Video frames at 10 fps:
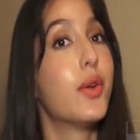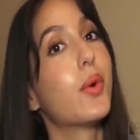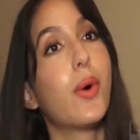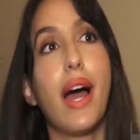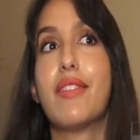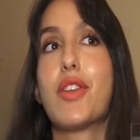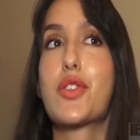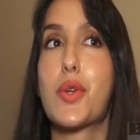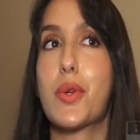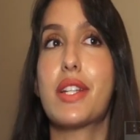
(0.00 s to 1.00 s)
No, I have
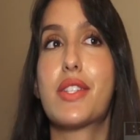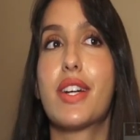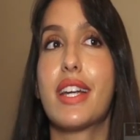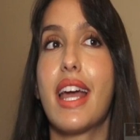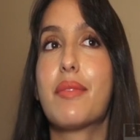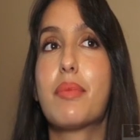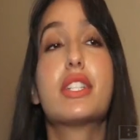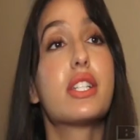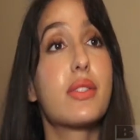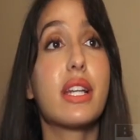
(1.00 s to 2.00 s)
not shown it to her yet. But
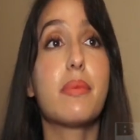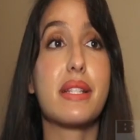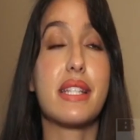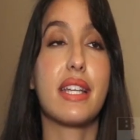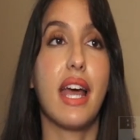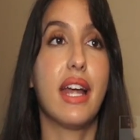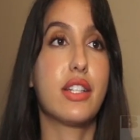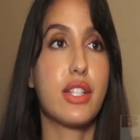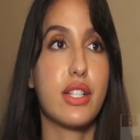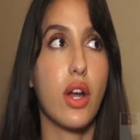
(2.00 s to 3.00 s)
she's really busy
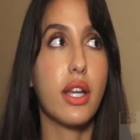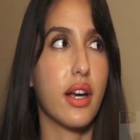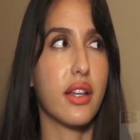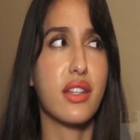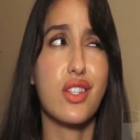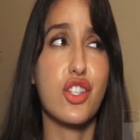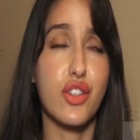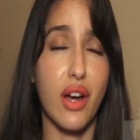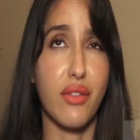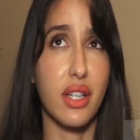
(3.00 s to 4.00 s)
and she's not here. I think she's
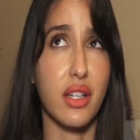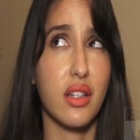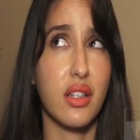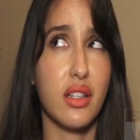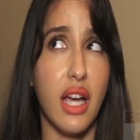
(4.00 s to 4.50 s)
traveling.